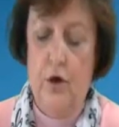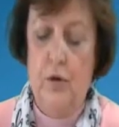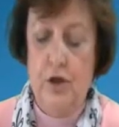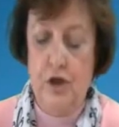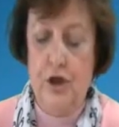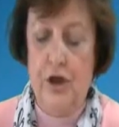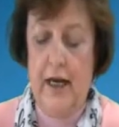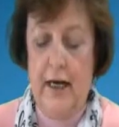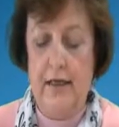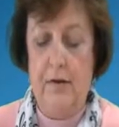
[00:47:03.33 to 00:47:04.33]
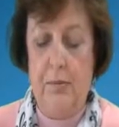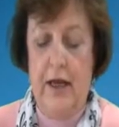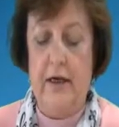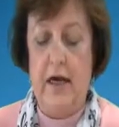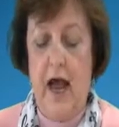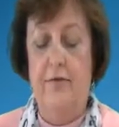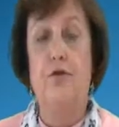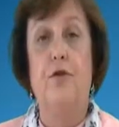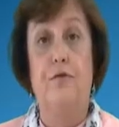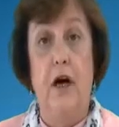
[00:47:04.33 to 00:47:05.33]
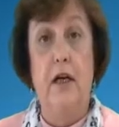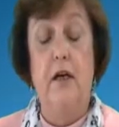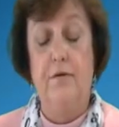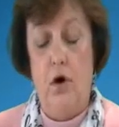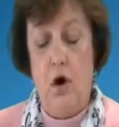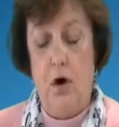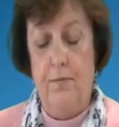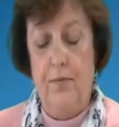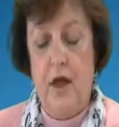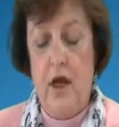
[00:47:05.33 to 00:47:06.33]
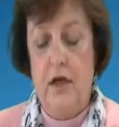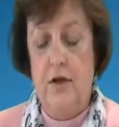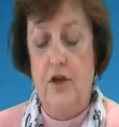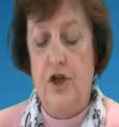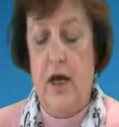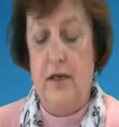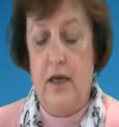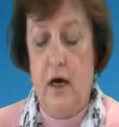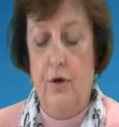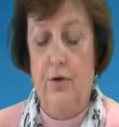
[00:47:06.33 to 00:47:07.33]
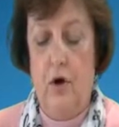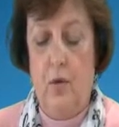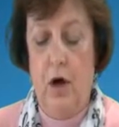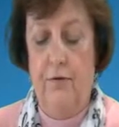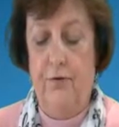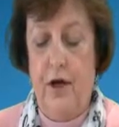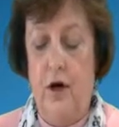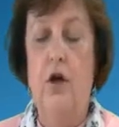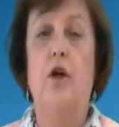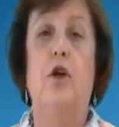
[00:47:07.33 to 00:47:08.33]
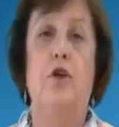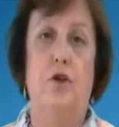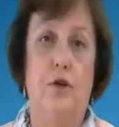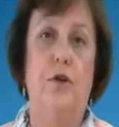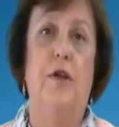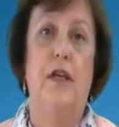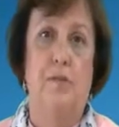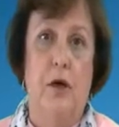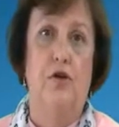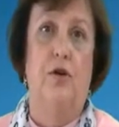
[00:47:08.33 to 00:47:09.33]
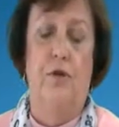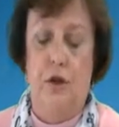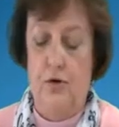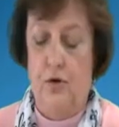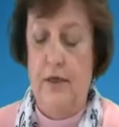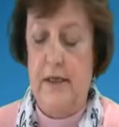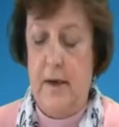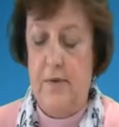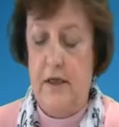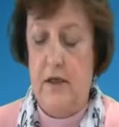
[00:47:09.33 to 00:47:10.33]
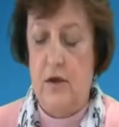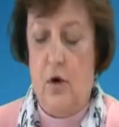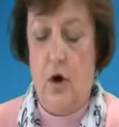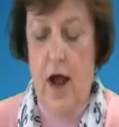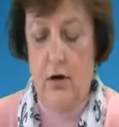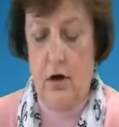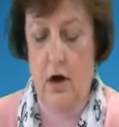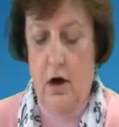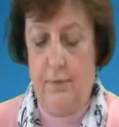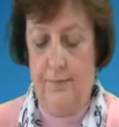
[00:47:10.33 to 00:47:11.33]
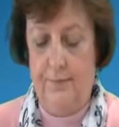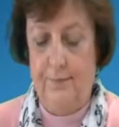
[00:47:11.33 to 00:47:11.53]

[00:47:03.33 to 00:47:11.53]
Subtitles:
who is adjudicated dependent after a finding of harm to the child's health or welfare due to the exposure of a controlled substance or alcohol,